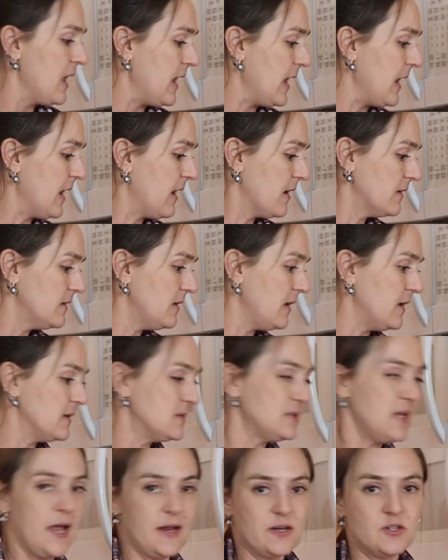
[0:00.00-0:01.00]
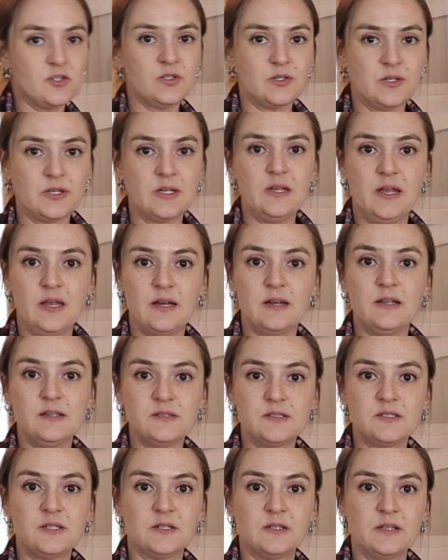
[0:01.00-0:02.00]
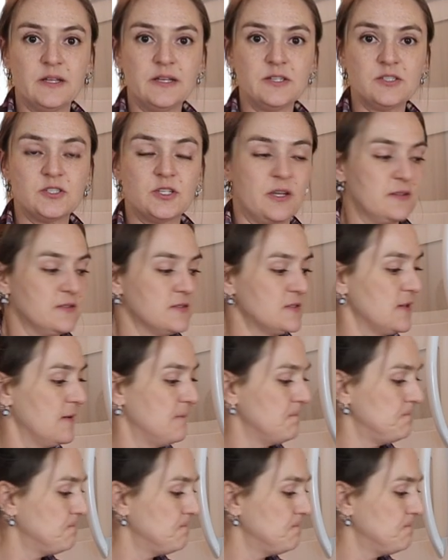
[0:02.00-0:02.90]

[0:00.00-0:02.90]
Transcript: And it's actually, it is delicious.